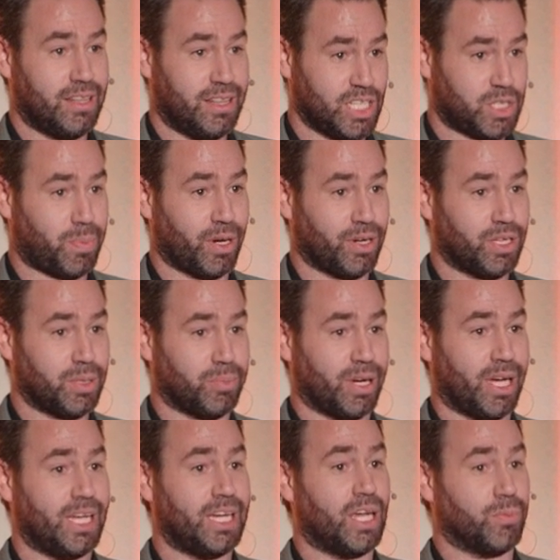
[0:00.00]
this part of the
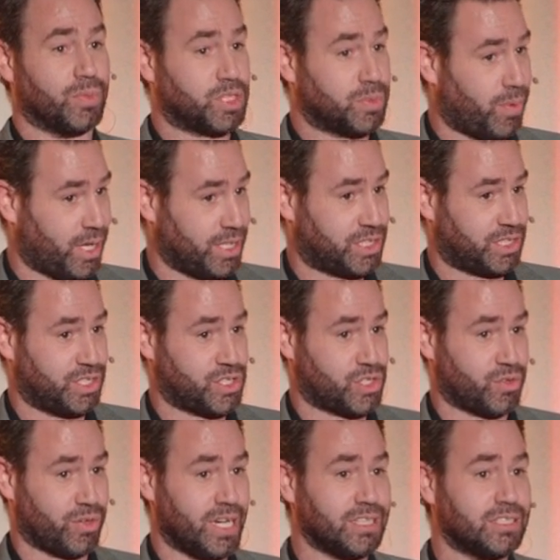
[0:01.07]
brain in response to
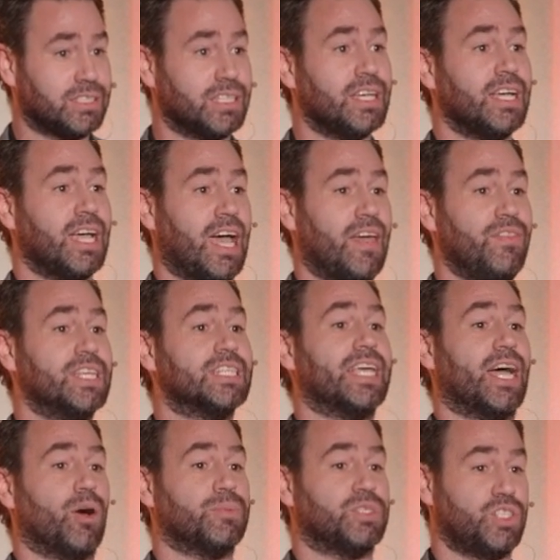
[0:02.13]
stress, and this
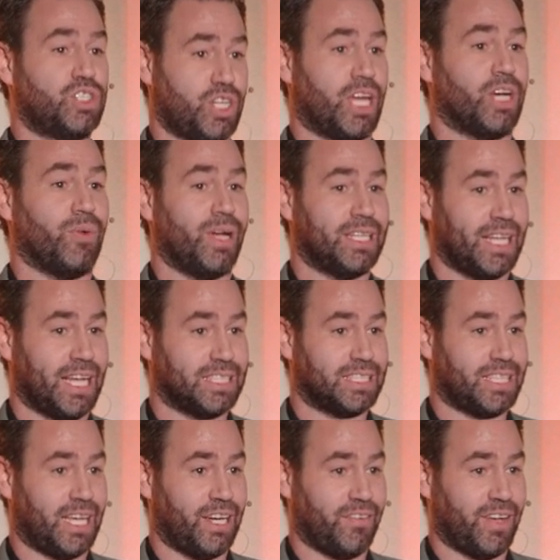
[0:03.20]
helps generate that
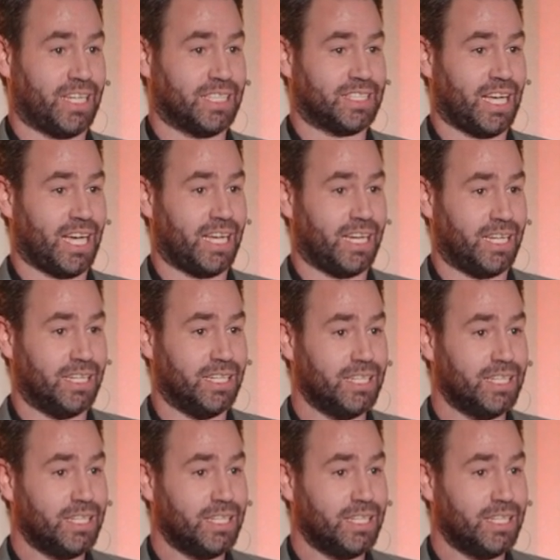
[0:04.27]
state of anxiety.